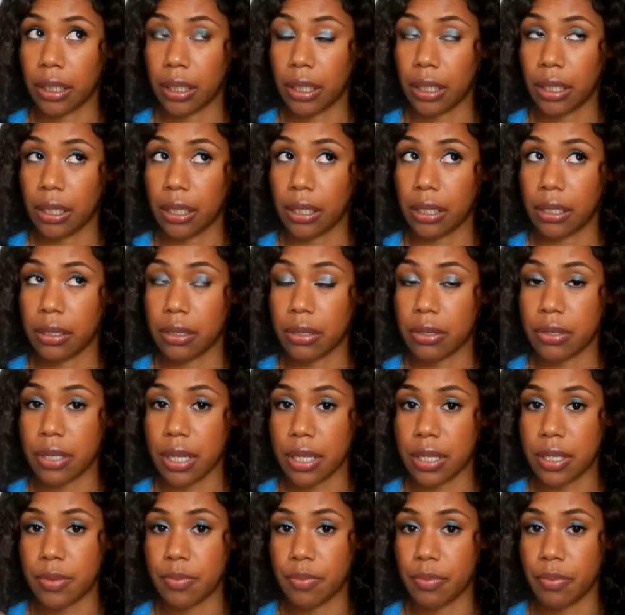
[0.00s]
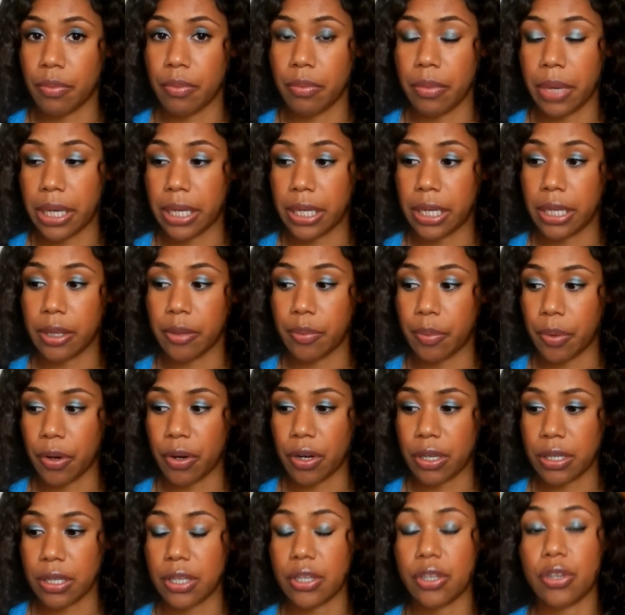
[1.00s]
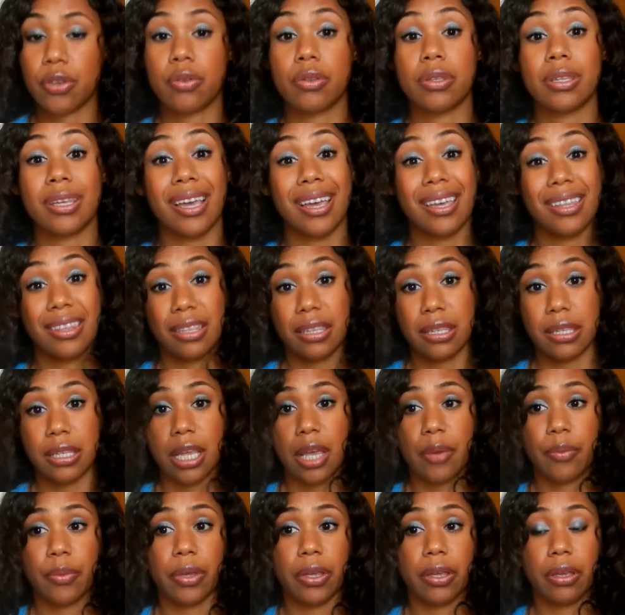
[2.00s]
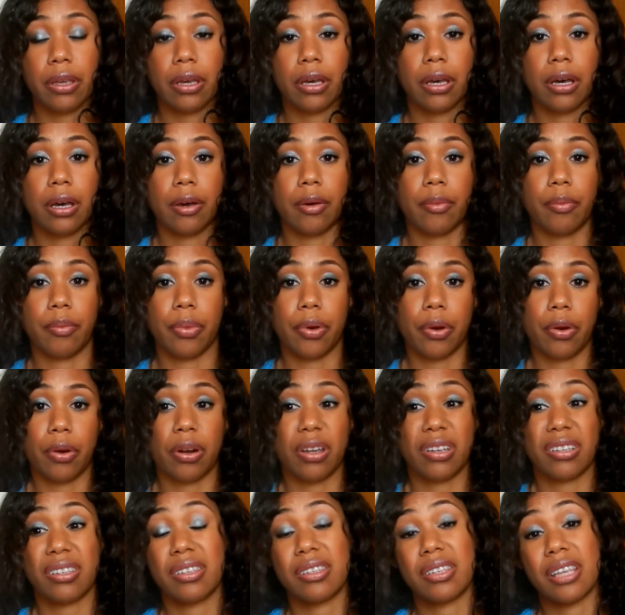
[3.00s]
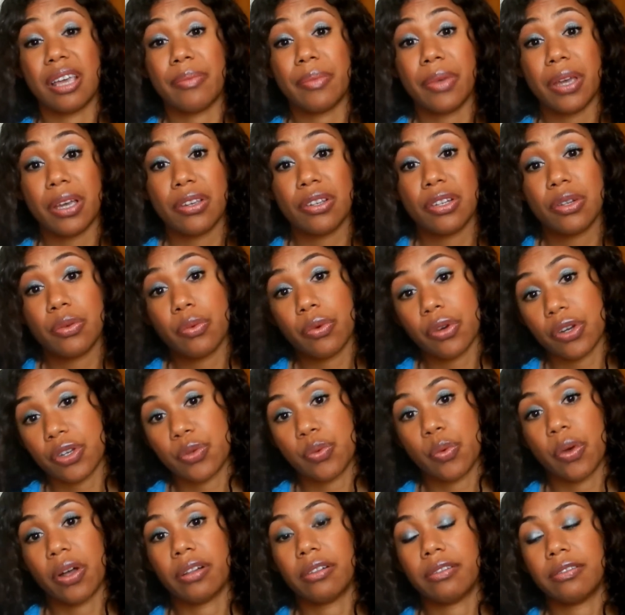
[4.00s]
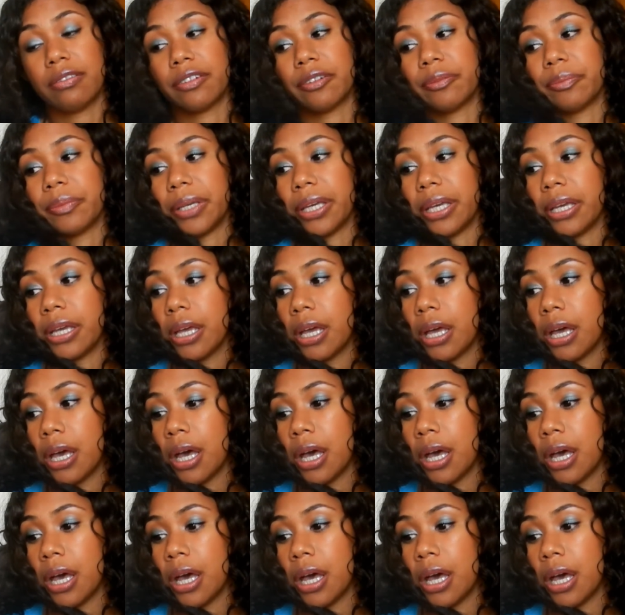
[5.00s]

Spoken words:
and because that's mainly the products I use, and the Samy products. Samy actually works well for me.